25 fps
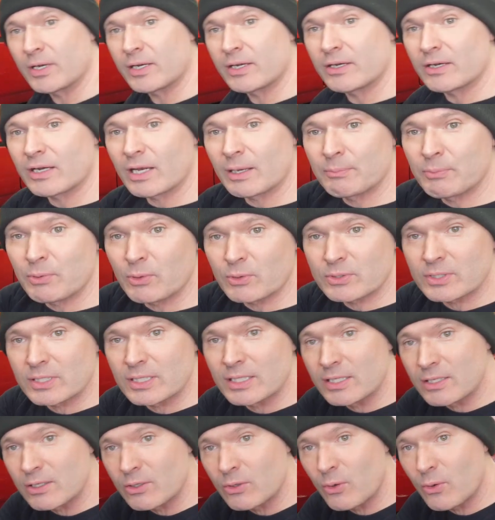here. I poked a
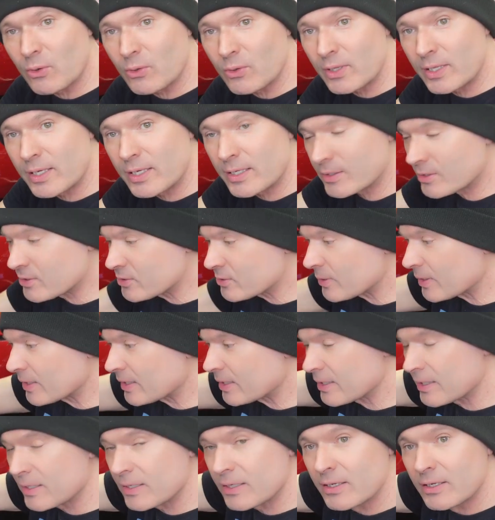little hole in it so I
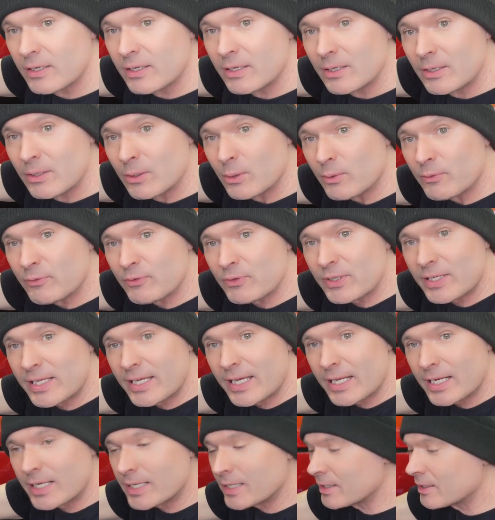could hopefully
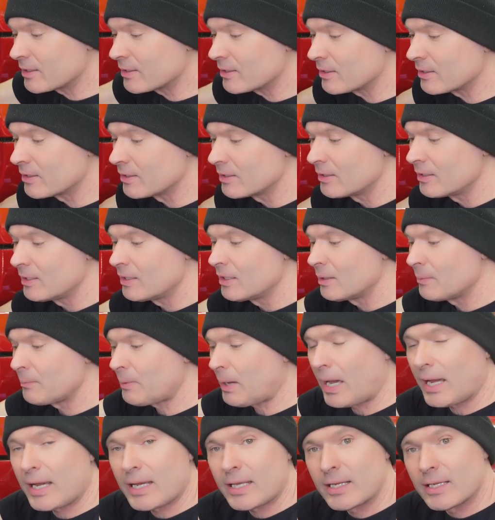get it in,
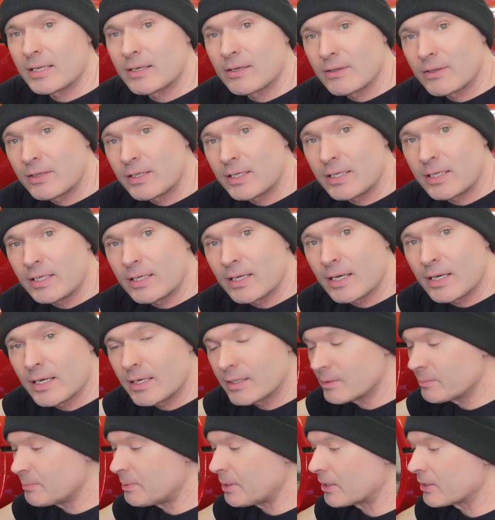pack it into
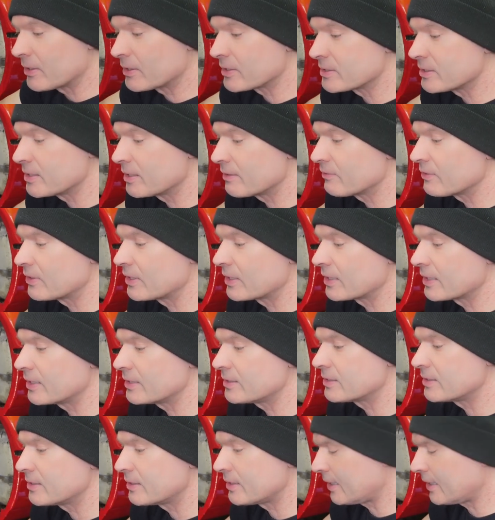the bearings and everything nice and